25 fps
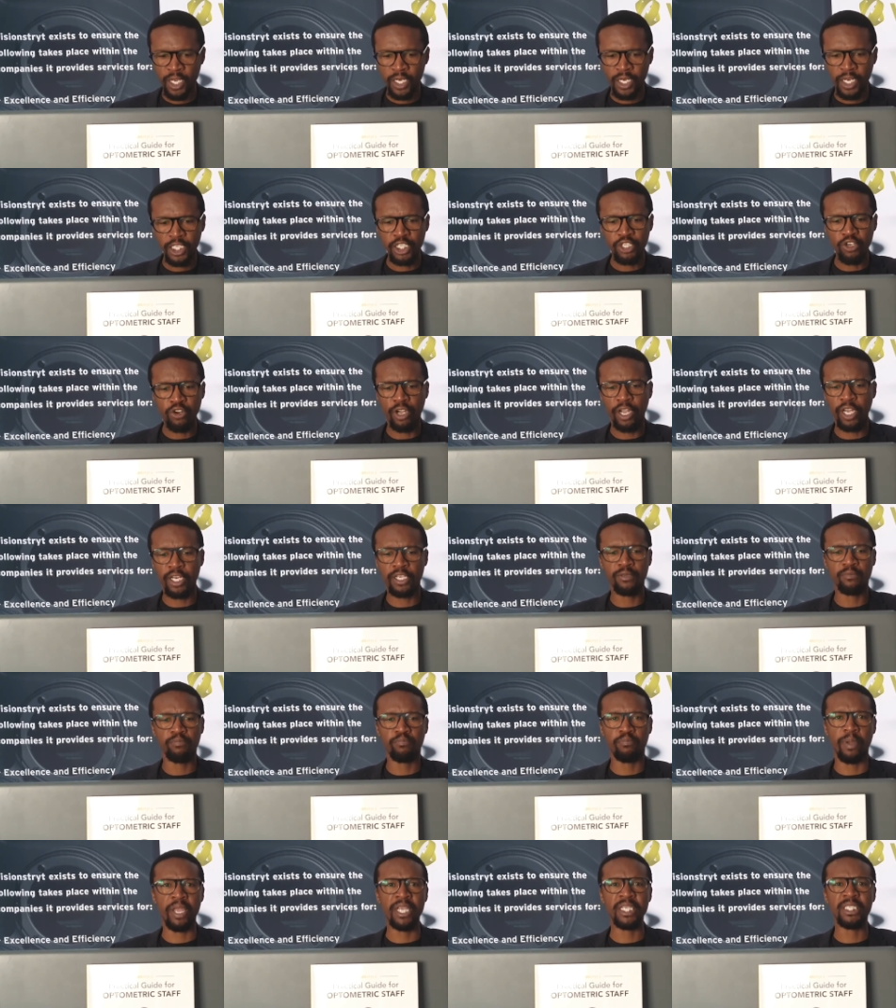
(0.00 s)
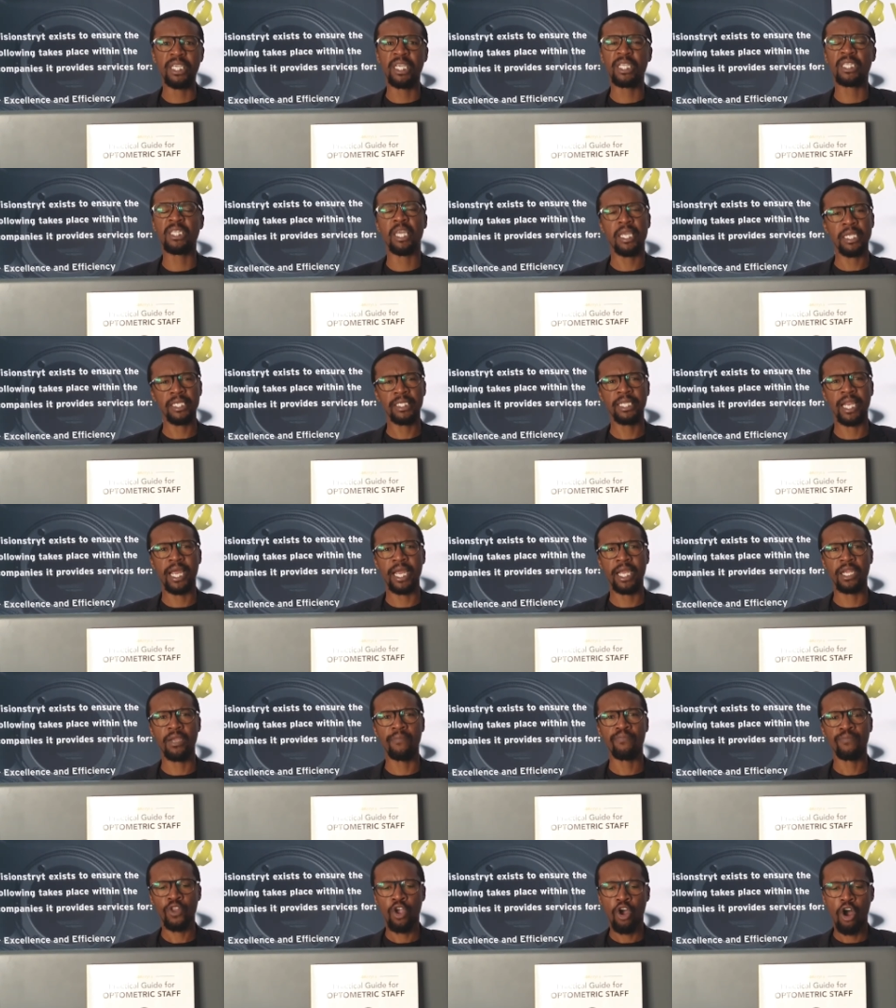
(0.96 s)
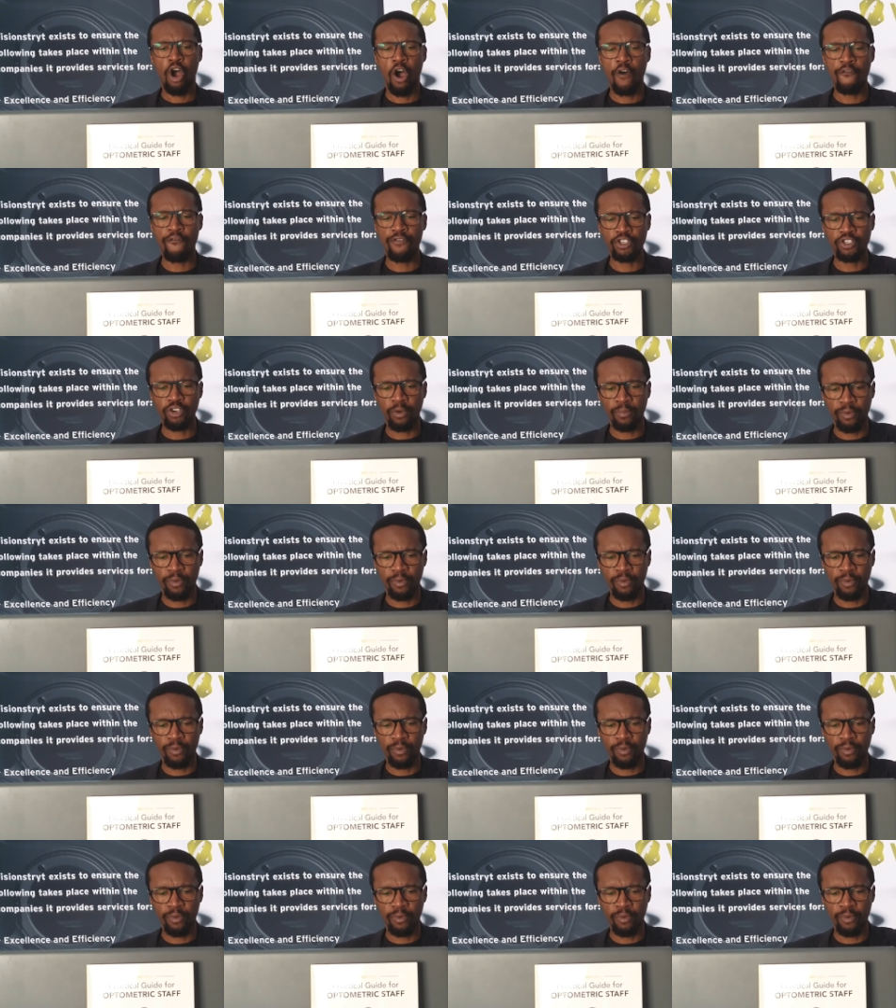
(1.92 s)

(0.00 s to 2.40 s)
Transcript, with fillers: Let's look at basic things like office